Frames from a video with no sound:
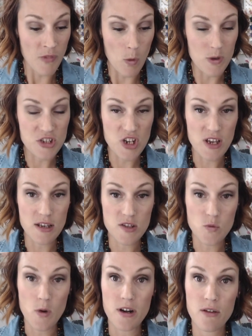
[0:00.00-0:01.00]
which
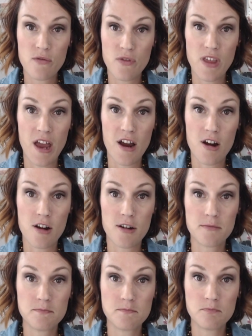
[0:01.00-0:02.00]
is one of
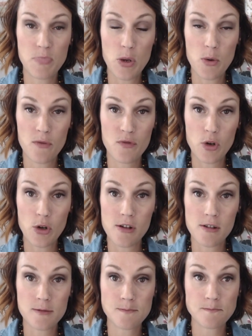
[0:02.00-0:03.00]
their
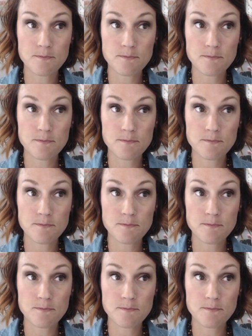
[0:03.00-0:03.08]
beautiful